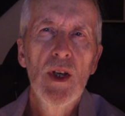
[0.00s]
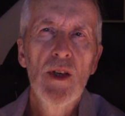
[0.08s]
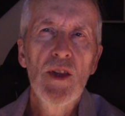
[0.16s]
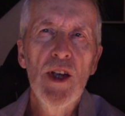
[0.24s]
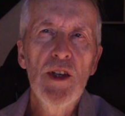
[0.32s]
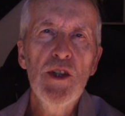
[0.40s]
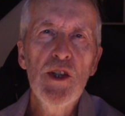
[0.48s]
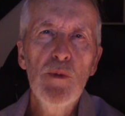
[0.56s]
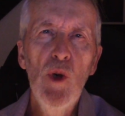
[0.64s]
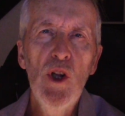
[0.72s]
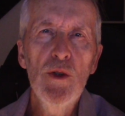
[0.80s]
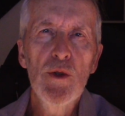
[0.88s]
That is
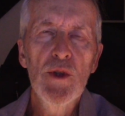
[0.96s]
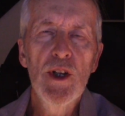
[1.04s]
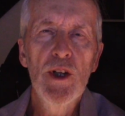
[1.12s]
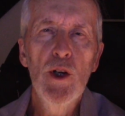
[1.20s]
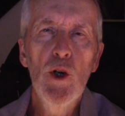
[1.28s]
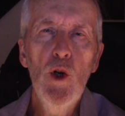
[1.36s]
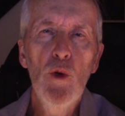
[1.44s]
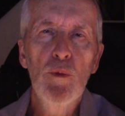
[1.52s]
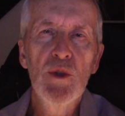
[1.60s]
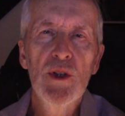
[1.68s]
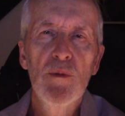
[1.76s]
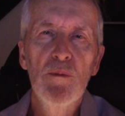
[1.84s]
smaller than I
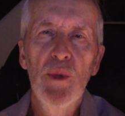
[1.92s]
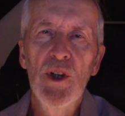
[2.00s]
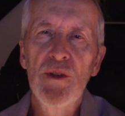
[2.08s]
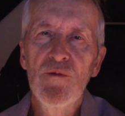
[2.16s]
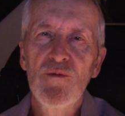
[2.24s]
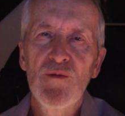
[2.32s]
hoped, but